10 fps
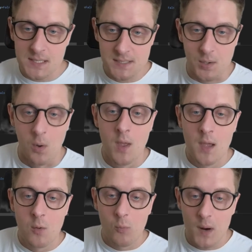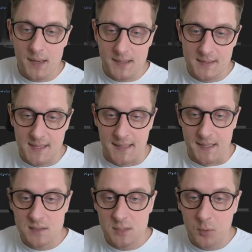So one is the
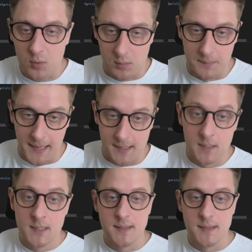TensorFlow callback